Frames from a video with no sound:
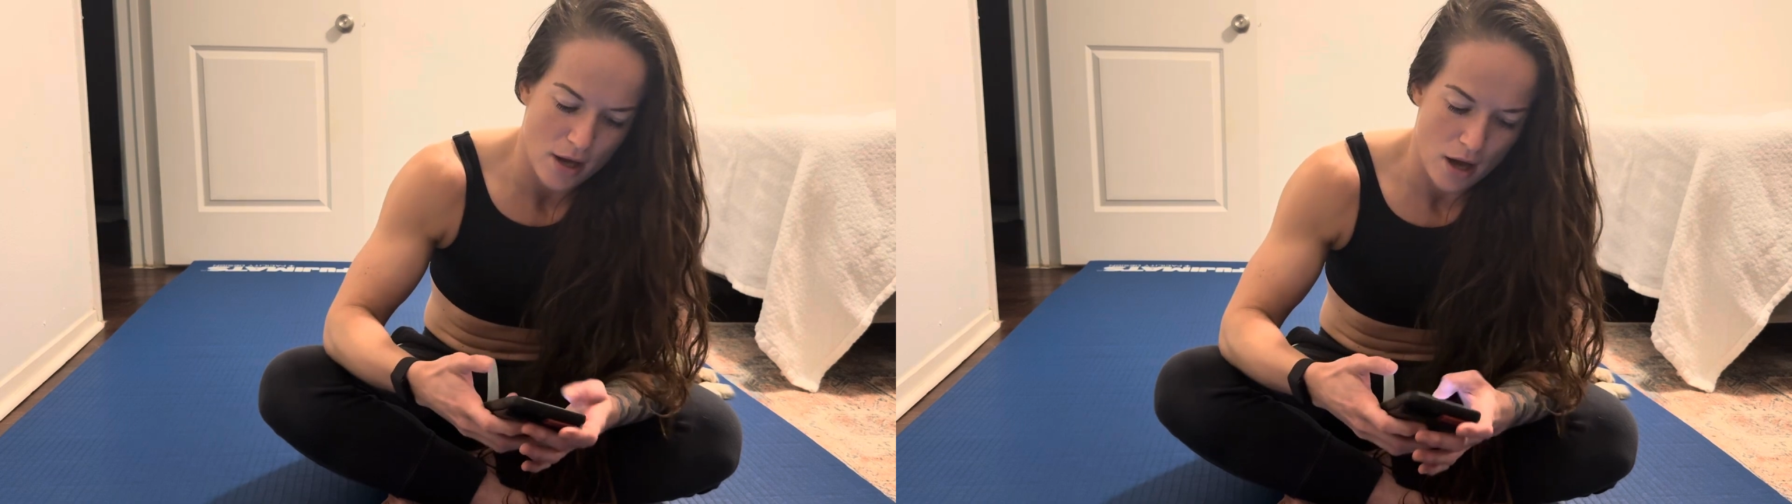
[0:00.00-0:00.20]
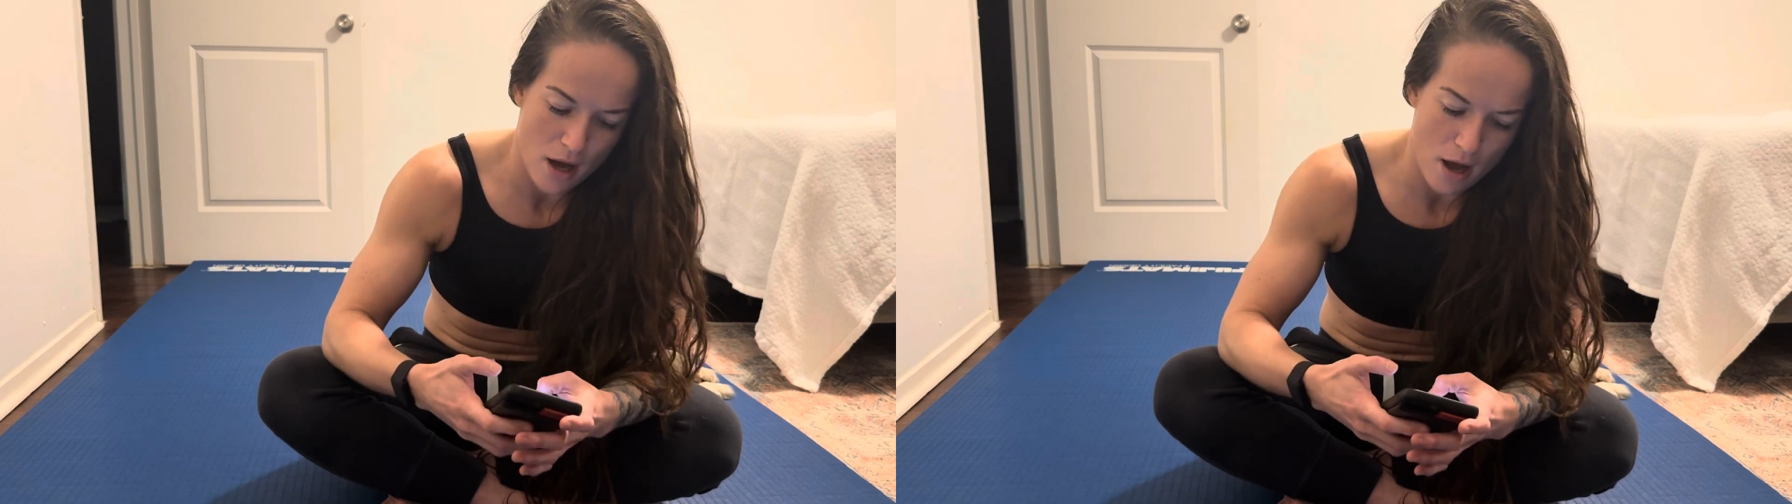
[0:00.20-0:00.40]

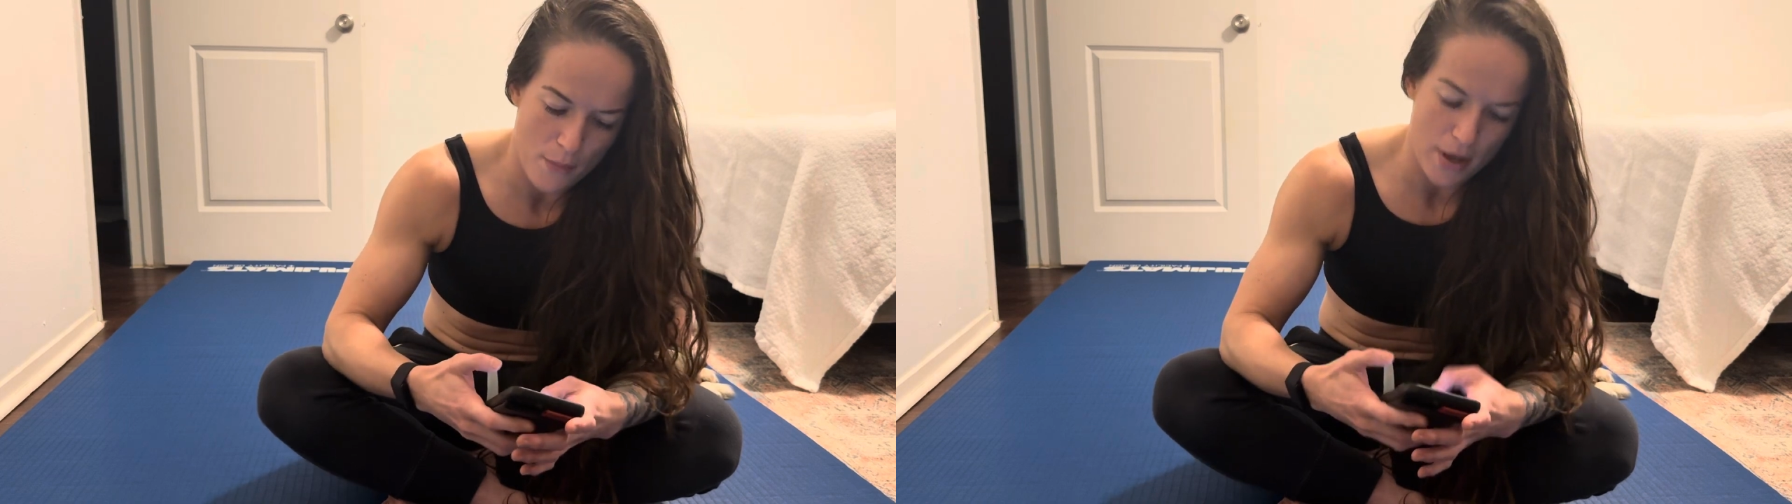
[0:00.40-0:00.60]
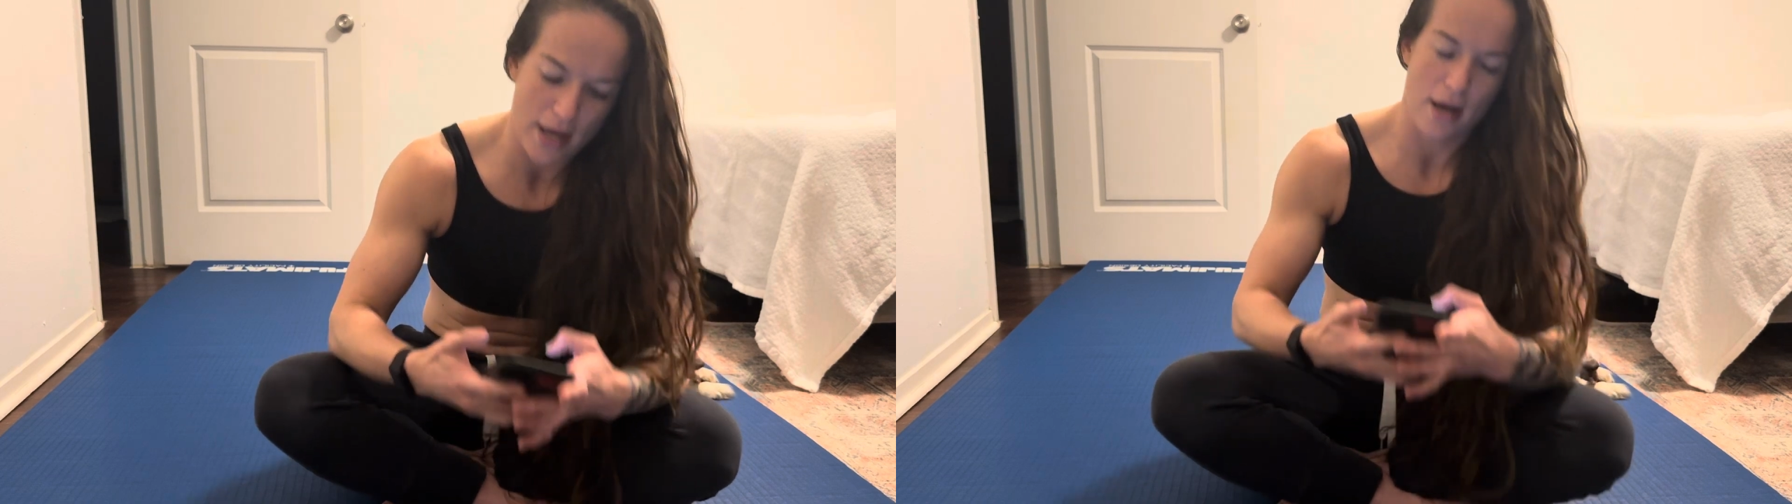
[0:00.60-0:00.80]

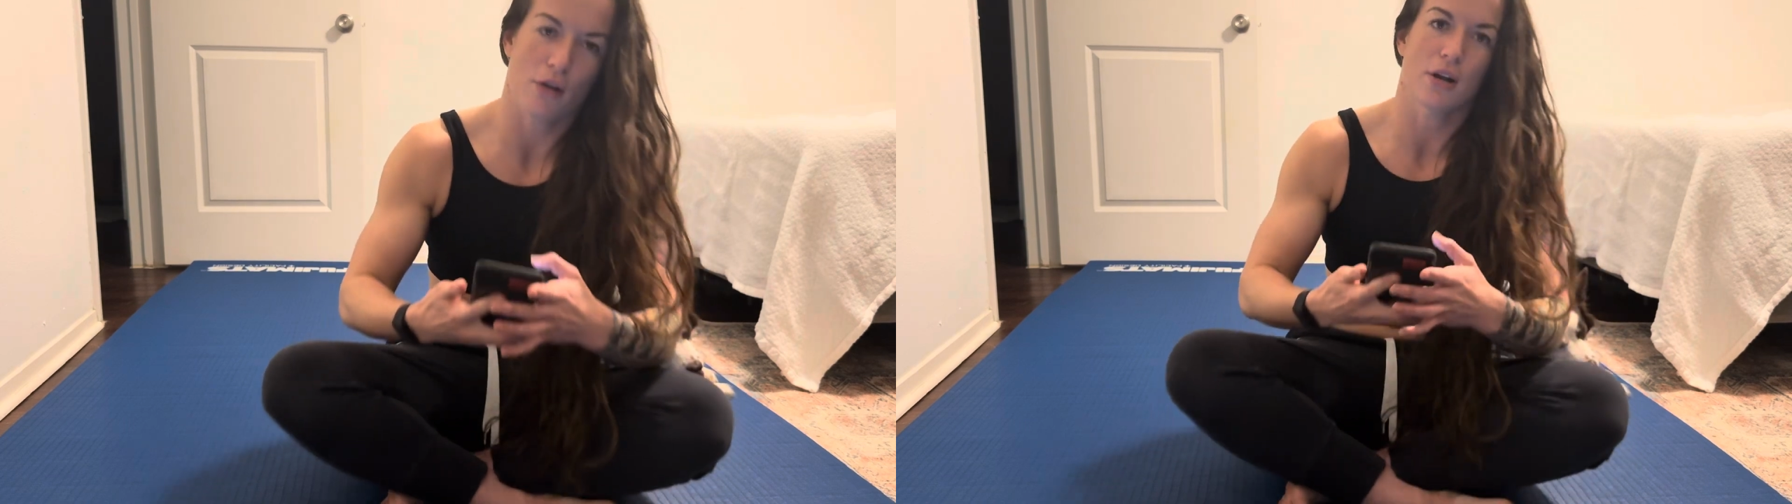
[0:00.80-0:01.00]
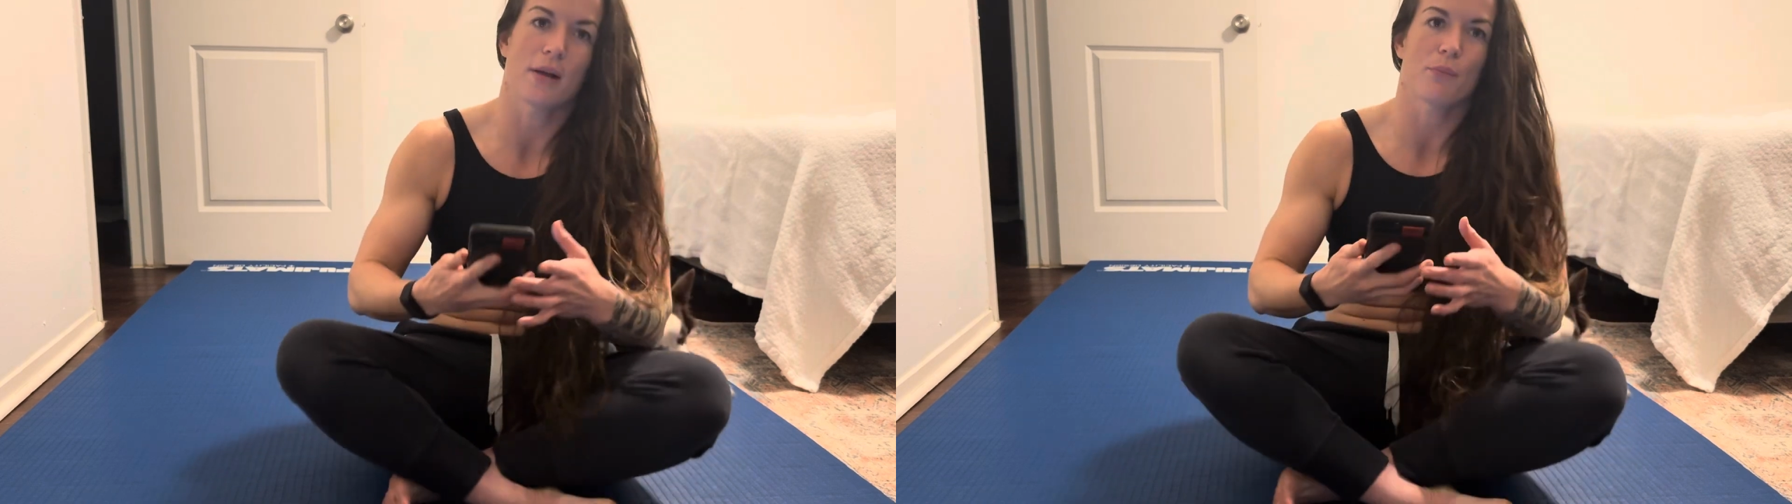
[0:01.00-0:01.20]

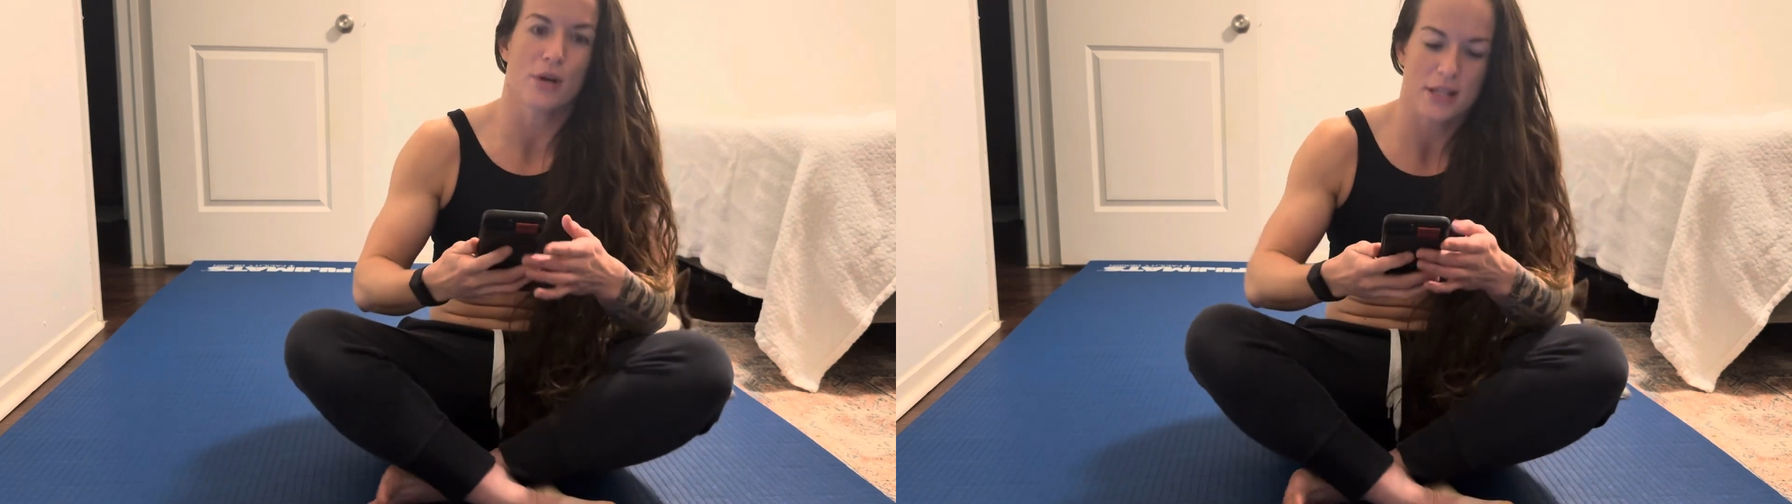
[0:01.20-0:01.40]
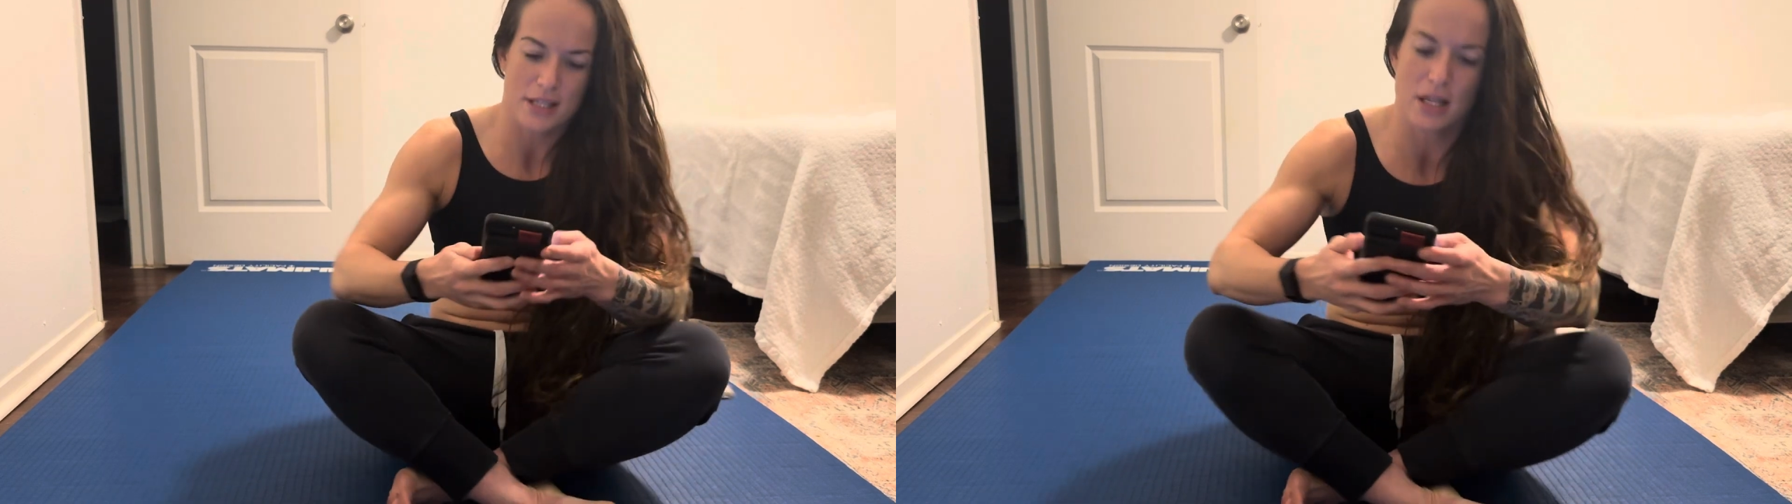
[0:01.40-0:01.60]
I'll bring this